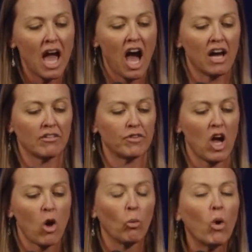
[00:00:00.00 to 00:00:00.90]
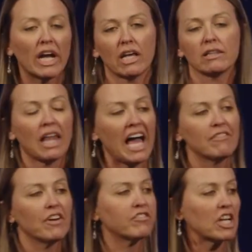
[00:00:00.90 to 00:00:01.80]
of what a
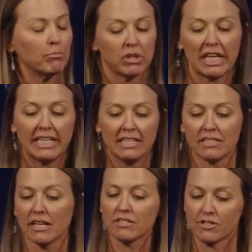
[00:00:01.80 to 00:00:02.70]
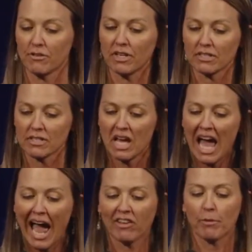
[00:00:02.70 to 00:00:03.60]
life of complaining does to us,
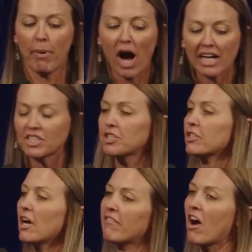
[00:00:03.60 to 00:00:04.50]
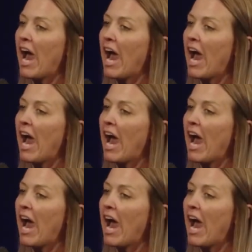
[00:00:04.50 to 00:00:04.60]
how the posture of our